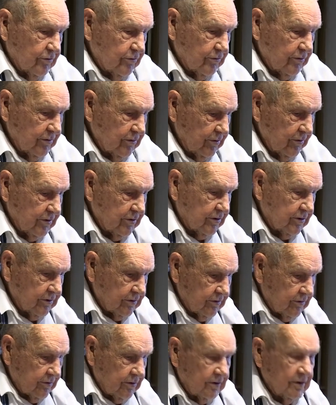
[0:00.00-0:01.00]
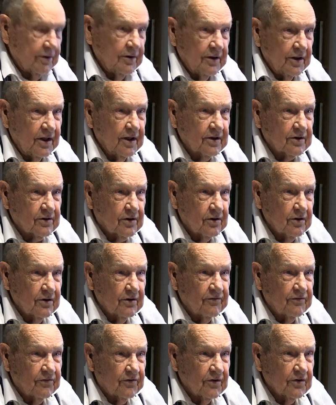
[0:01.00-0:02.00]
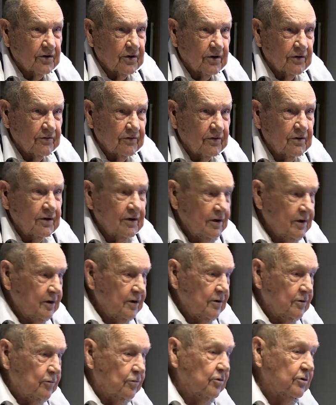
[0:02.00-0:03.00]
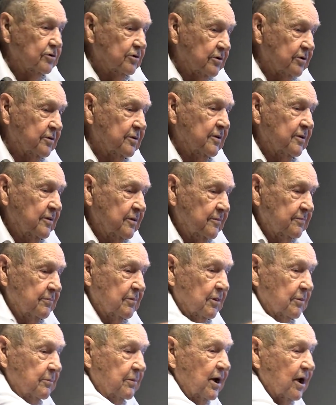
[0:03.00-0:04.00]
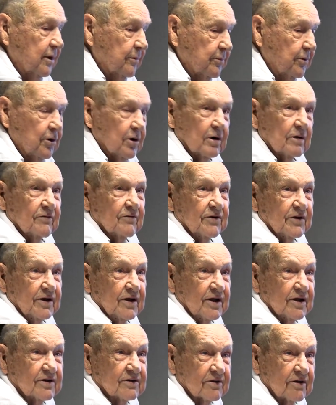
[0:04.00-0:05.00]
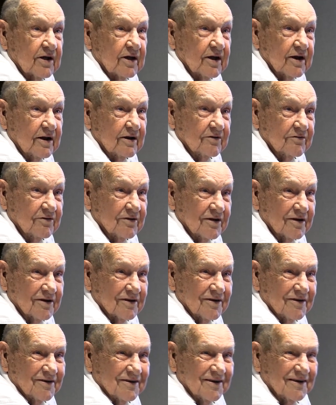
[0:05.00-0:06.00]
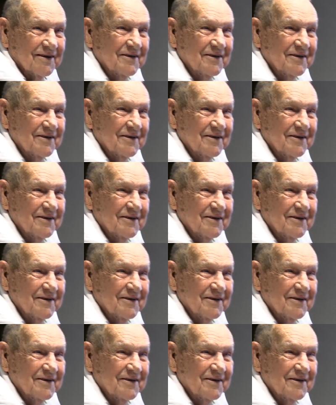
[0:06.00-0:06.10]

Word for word: was the best here in front of it was the back part of a desk ahead of it,